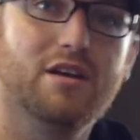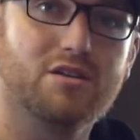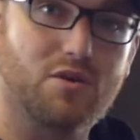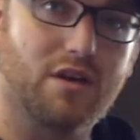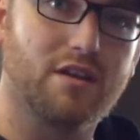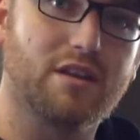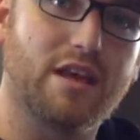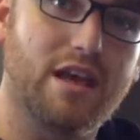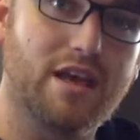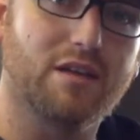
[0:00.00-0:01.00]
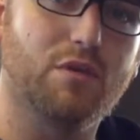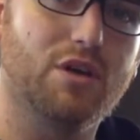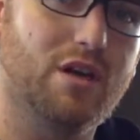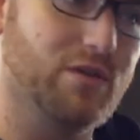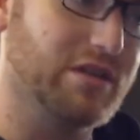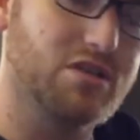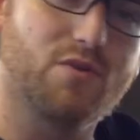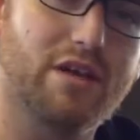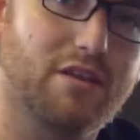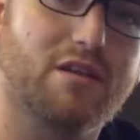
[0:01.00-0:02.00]
strengthening the hand, but you can't really
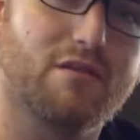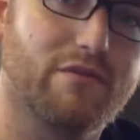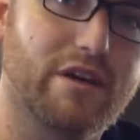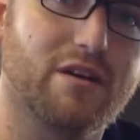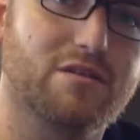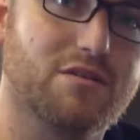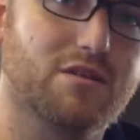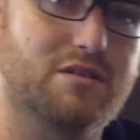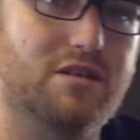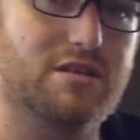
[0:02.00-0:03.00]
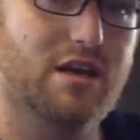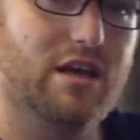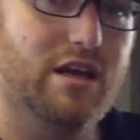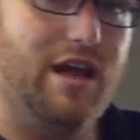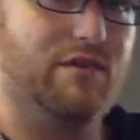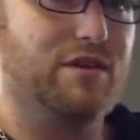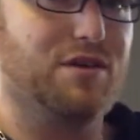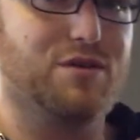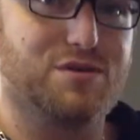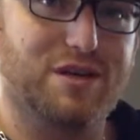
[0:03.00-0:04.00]
strengthen your fingers. So it's just everything
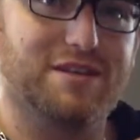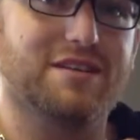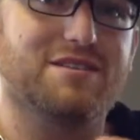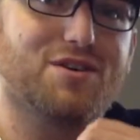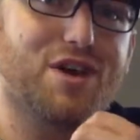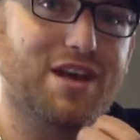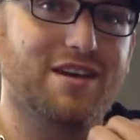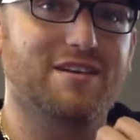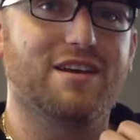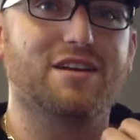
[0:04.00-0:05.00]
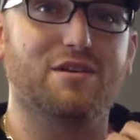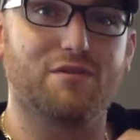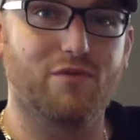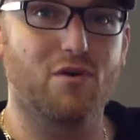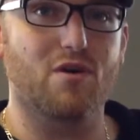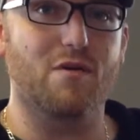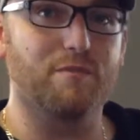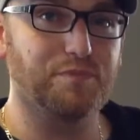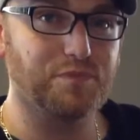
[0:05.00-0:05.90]
you strengthen is in your hand and in your forearm.